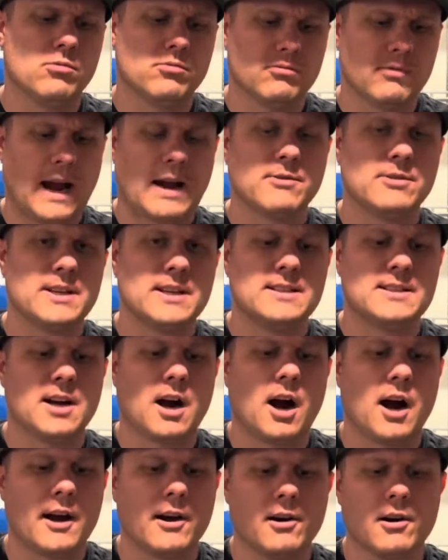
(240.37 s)
rounded
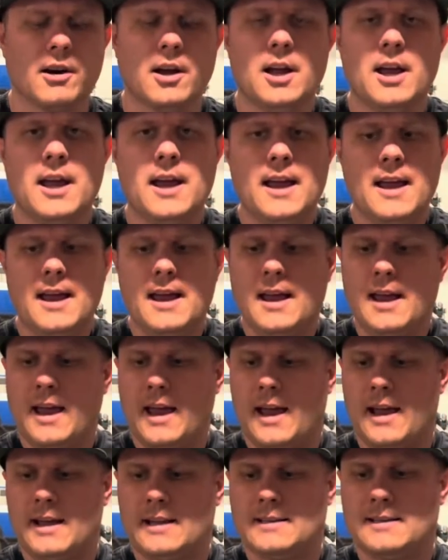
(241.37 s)
tire,
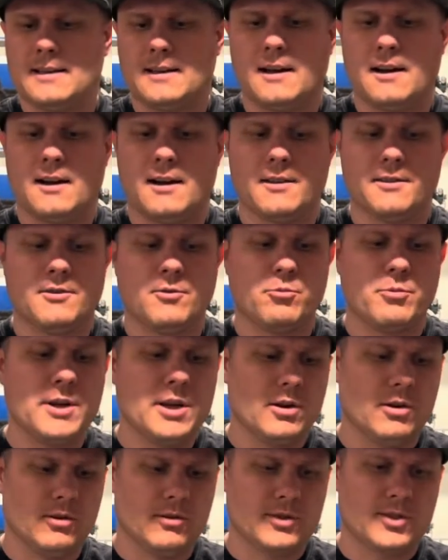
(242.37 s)
and the
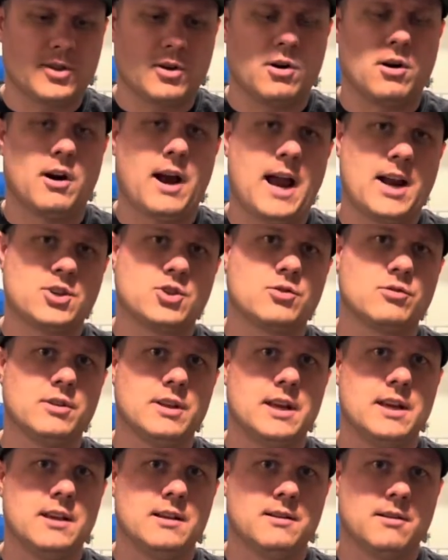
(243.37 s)
wheels are
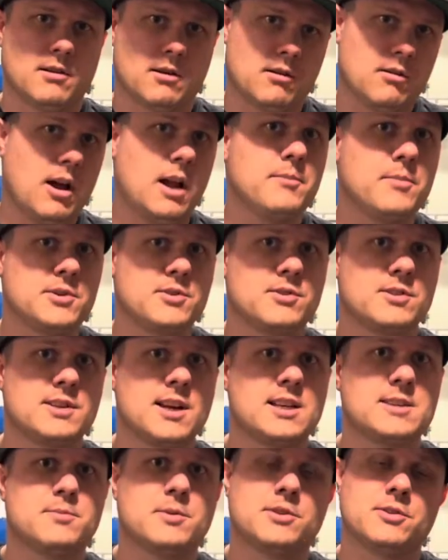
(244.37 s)
actually, they're clodbuster
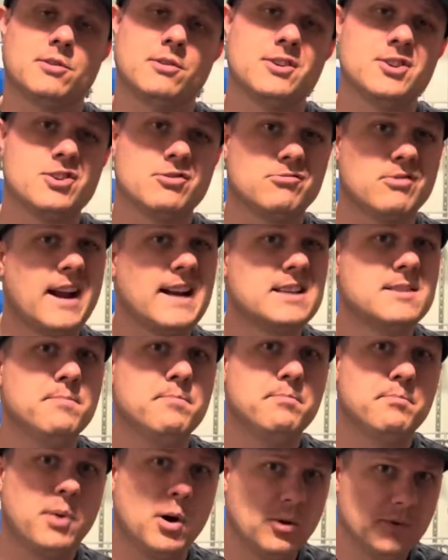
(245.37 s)
size, but they're a direct
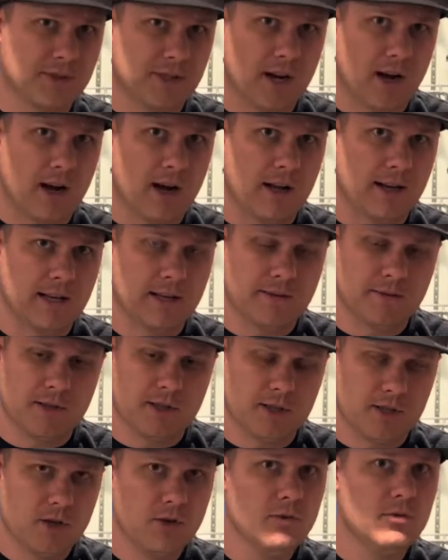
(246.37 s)
bolt-on
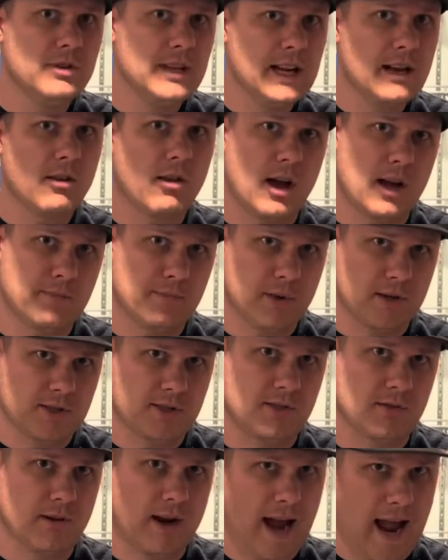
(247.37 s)
to the
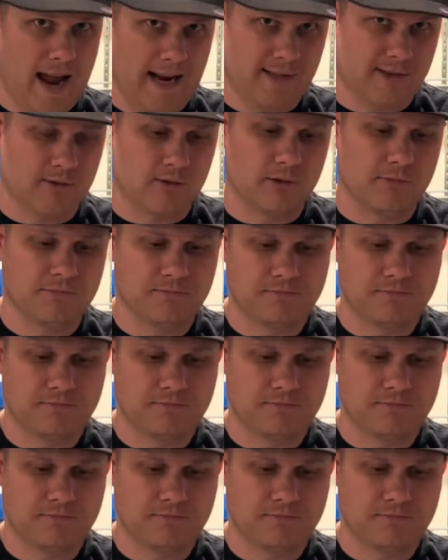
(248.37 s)
clodbuster axle.